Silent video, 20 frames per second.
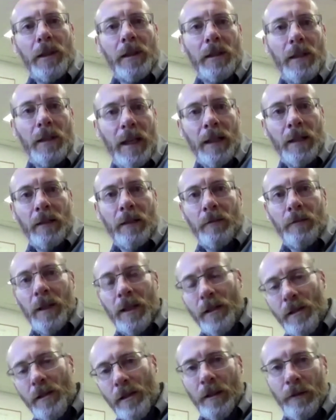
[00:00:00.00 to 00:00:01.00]
and down
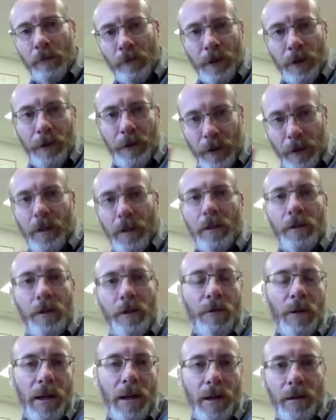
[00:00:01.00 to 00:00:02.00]
based on what the
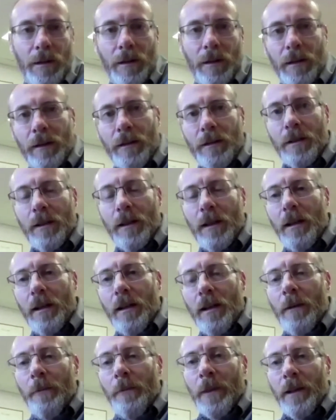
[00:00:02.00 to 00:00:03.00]
situation is.
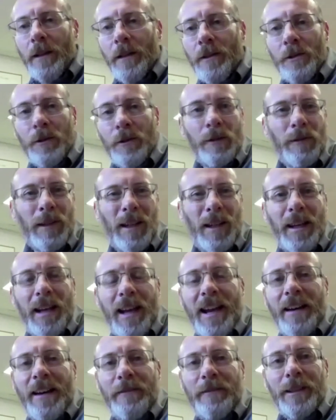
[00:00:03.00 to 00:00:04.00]
It's sort of like
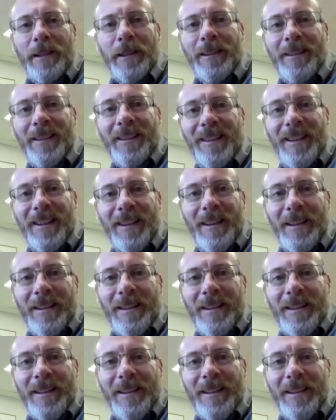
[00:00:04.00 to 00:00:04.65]
having